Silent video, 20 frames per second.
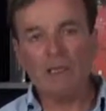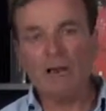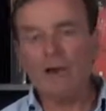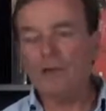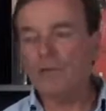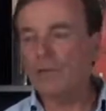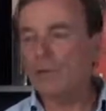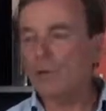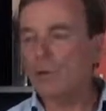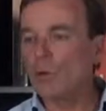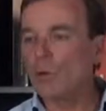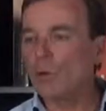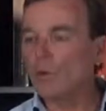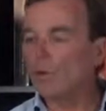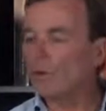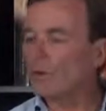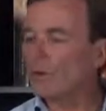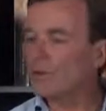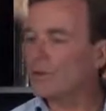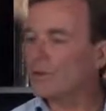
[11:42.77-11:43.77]
I've taught
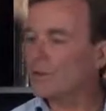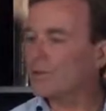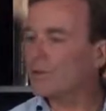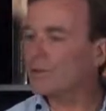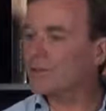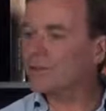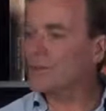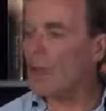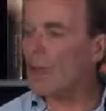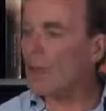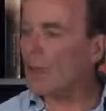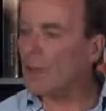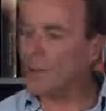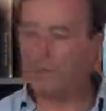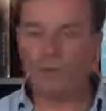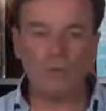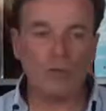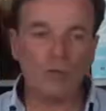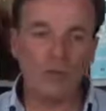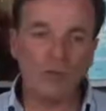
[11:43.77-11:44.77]
her so
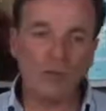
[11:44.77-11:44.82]
much of what